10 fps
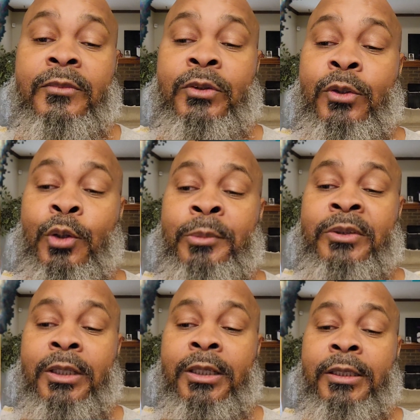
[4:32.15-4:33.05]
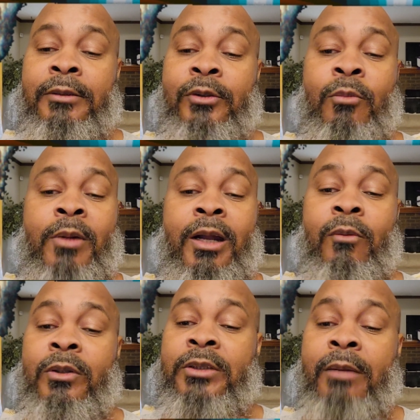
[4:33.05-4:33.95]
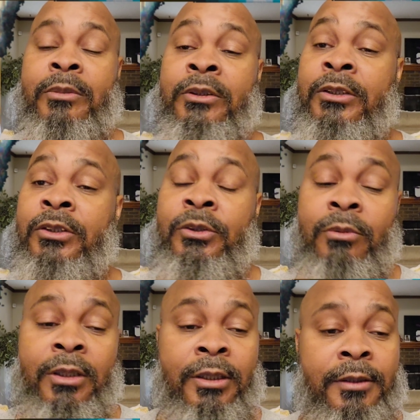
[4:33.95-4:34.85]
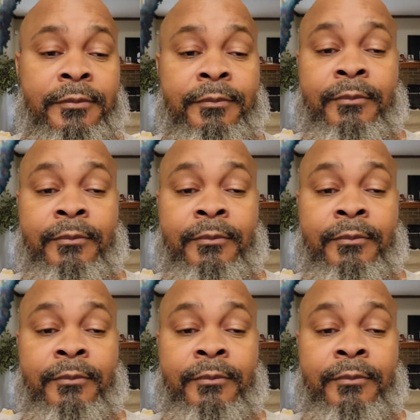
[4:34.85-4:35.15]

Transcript: You know what I'm saying? Don't matter what type of position you in.